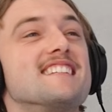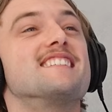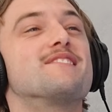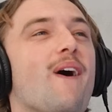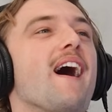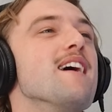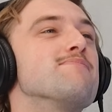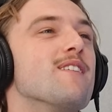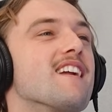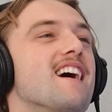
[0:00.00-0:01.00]
is why I
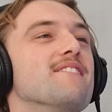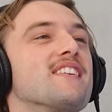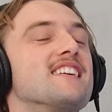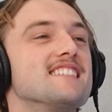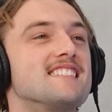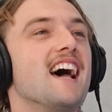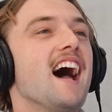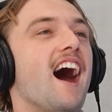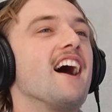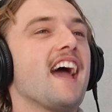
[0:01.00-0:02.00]
brought it up because,
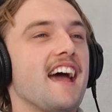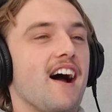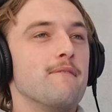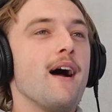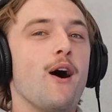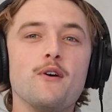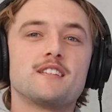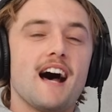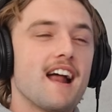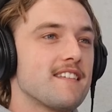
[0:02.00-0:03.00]
okay, my whole
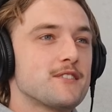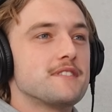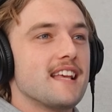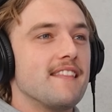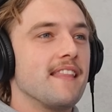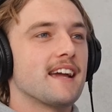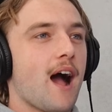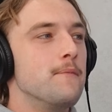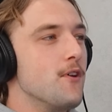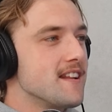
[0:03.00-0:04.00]
start of this was like,
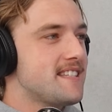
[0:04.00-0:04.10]
I'm not a